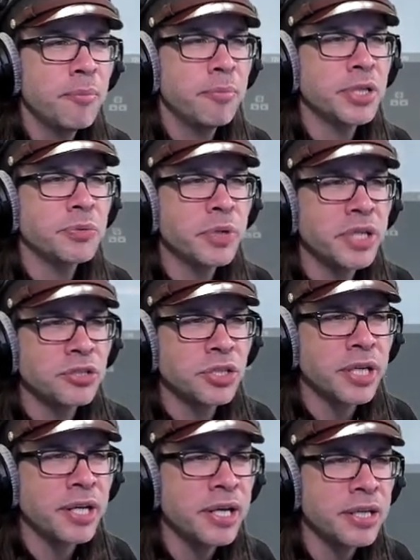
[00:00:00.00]
between
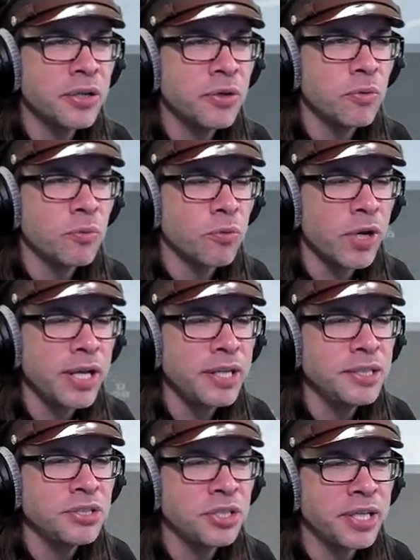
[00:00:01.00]
Chicago, right
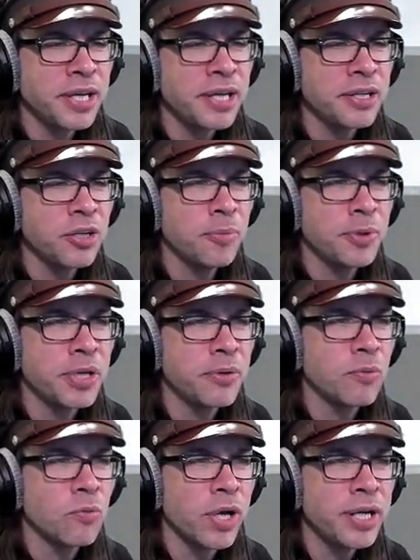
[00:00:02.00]
in Chicago, but
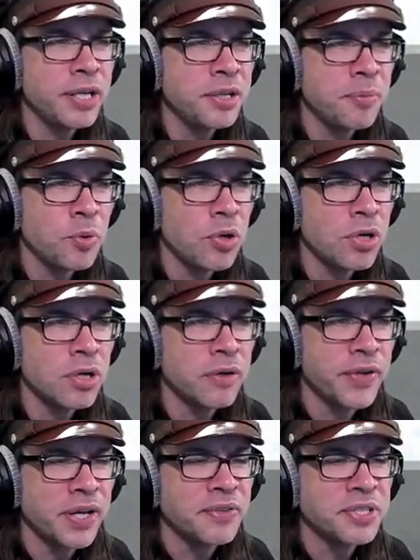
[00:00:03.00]
right on the border of
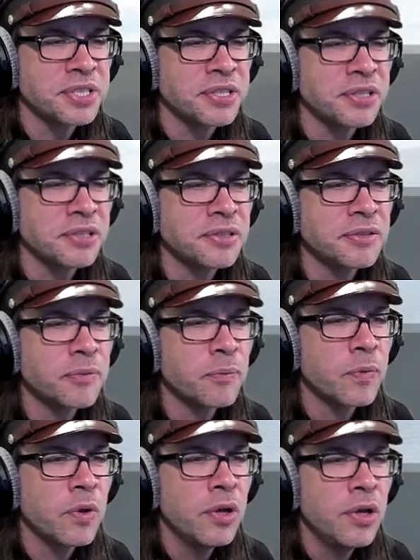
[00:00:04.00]
Evanston.
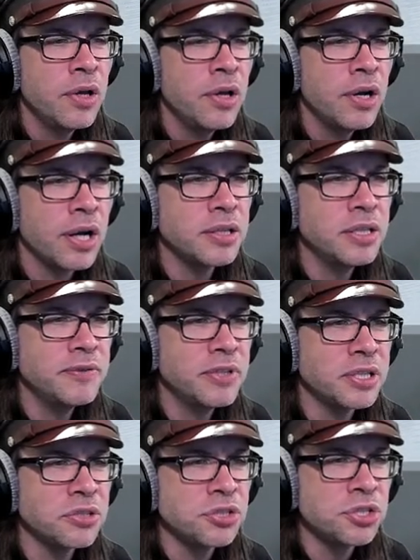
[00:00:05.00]
I lived in
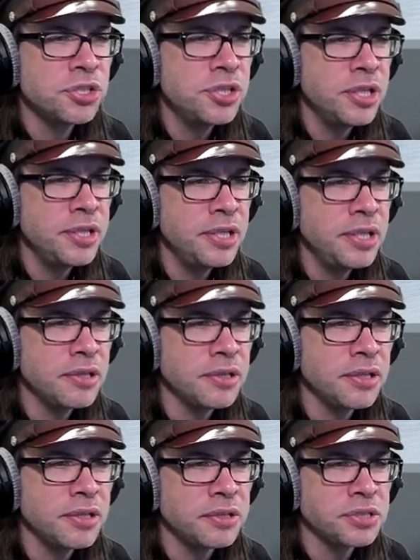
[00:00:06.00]
a shitty
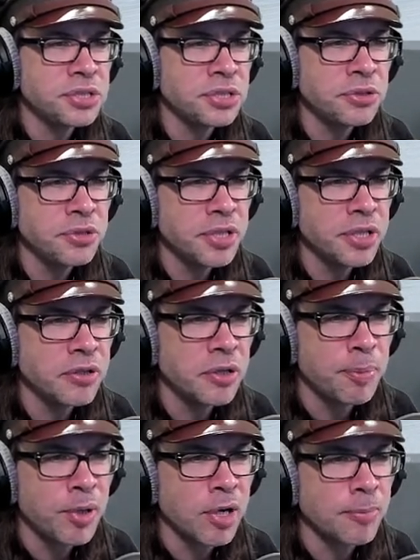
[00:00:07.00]
little studio
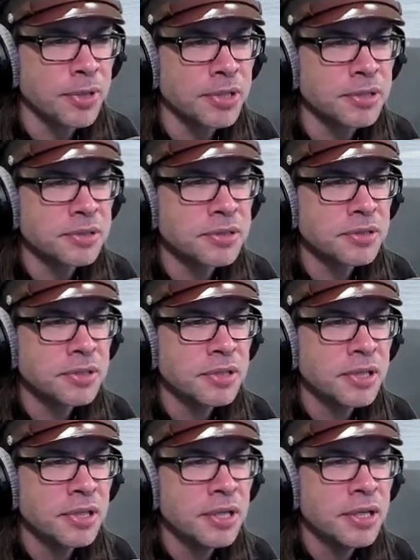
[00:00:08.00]
apartment.
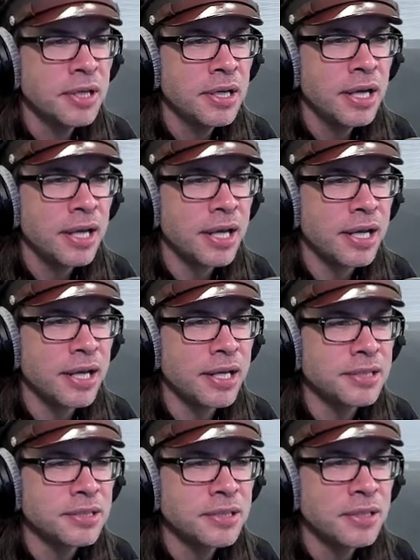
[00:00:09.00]

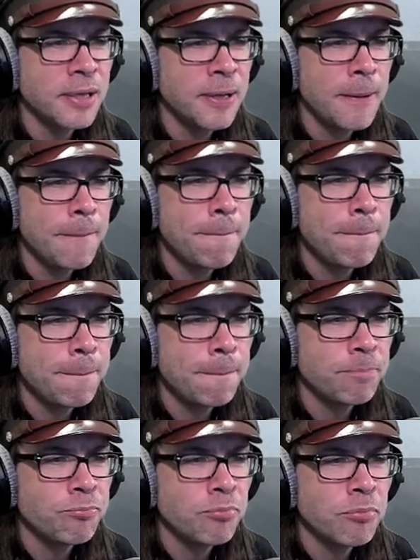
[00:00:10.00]
And
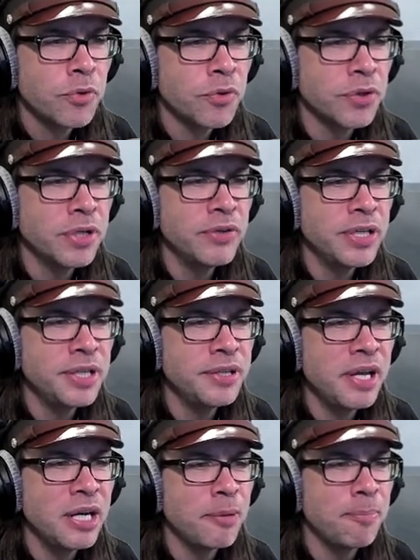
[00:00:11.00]
living in
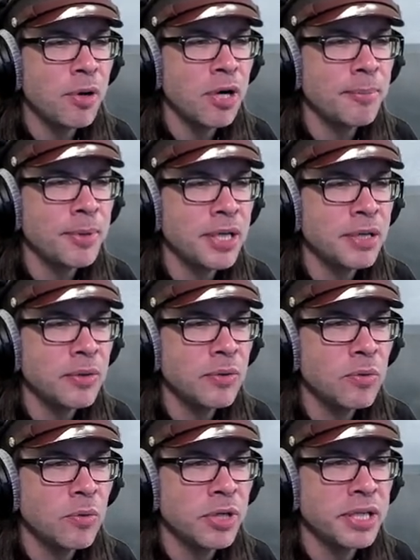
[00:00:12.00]
that apartment
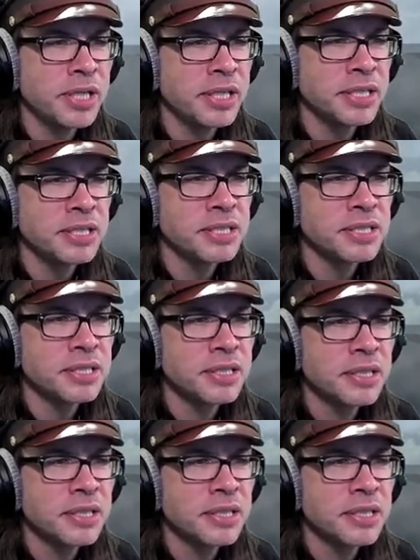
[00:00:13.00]
was